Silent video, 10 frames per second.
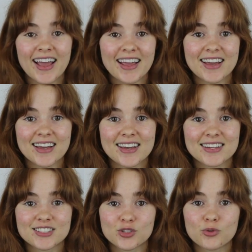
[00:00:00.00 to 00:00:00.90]

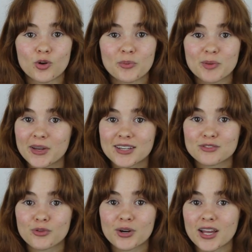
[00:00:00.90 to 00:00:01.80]
and you will be picked
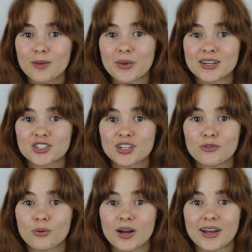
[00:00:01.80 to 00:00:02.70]
for a BANISH
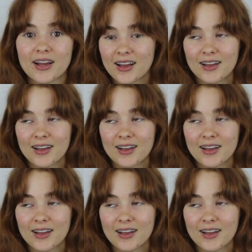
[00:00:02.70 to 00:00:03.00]
giveaway.